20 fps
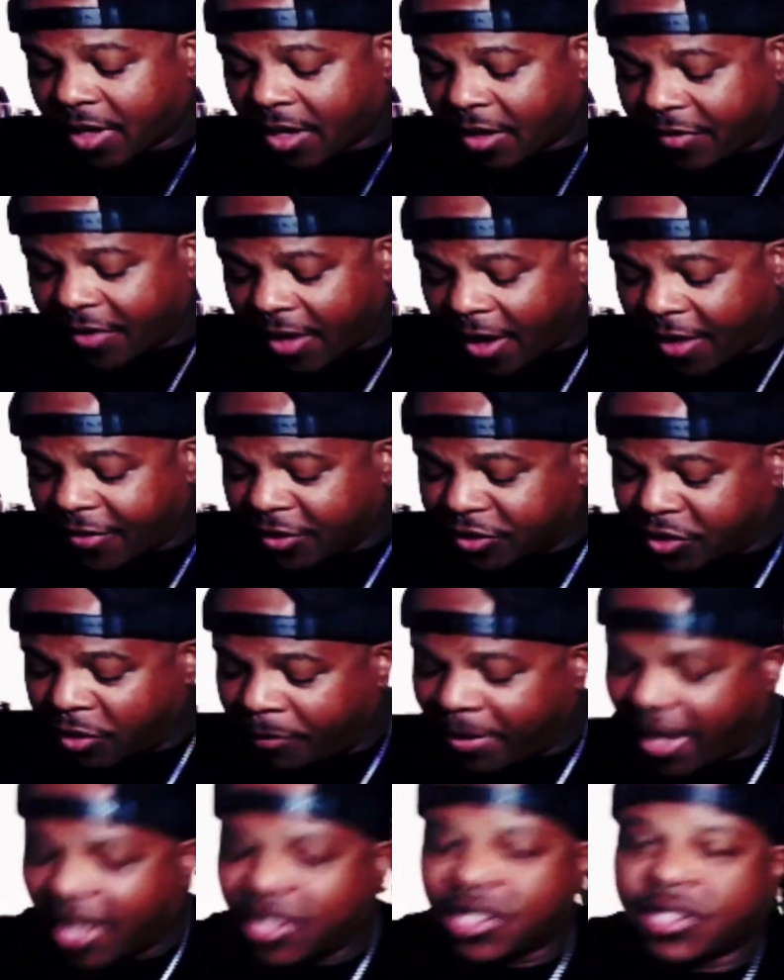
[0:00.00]
The other 2
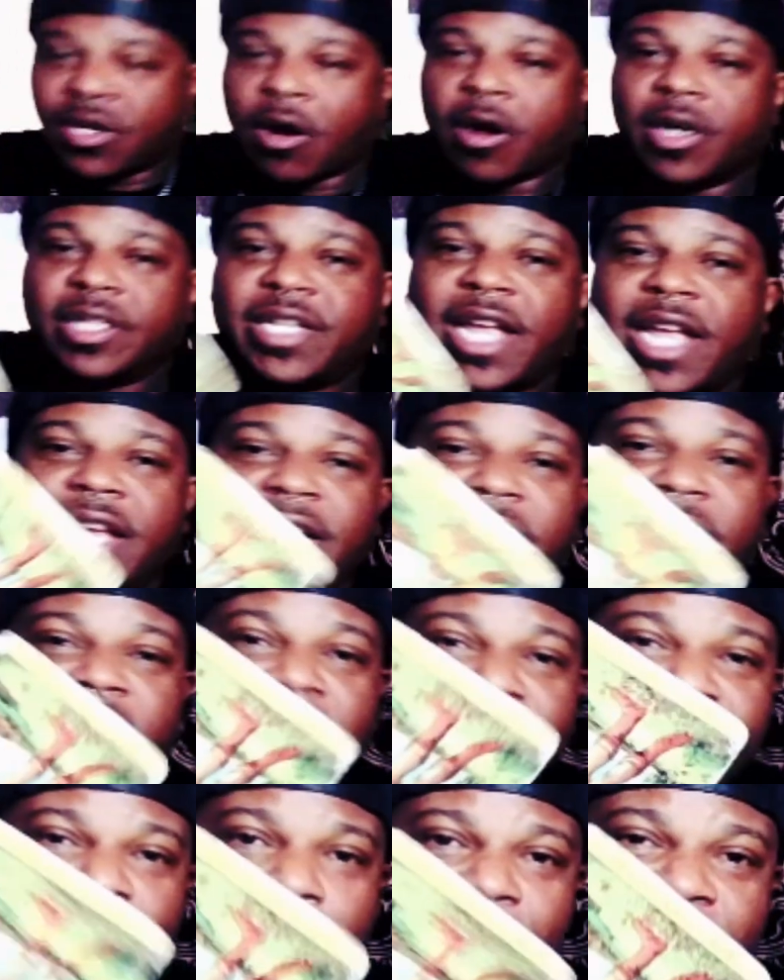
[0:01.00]
pages aren't taking any
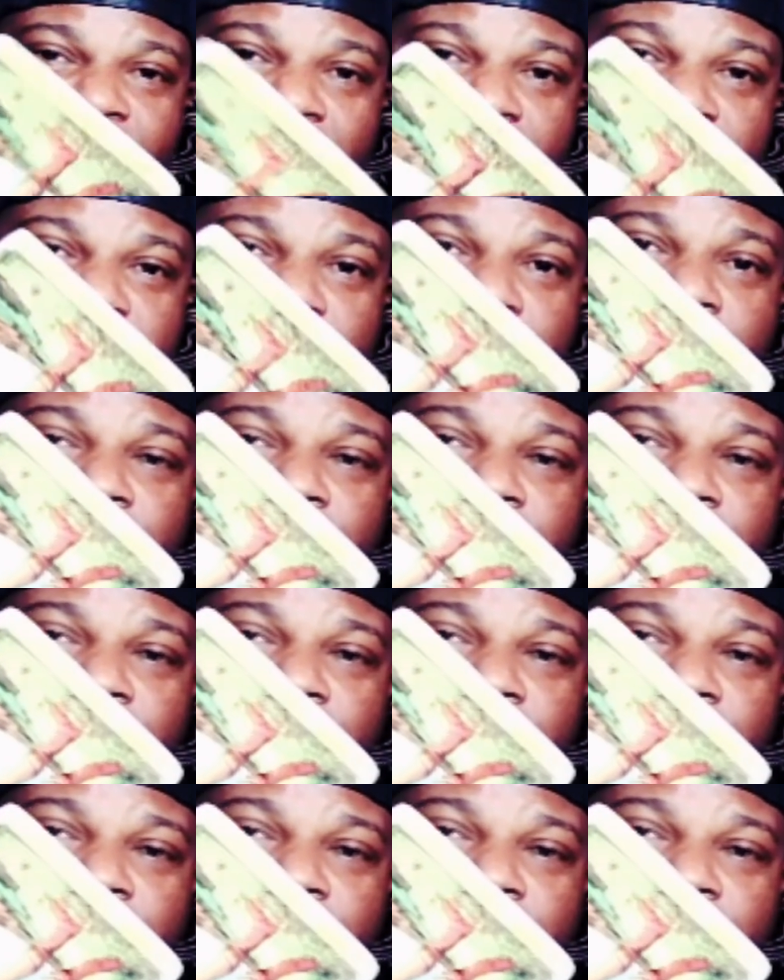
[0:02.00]
type of action.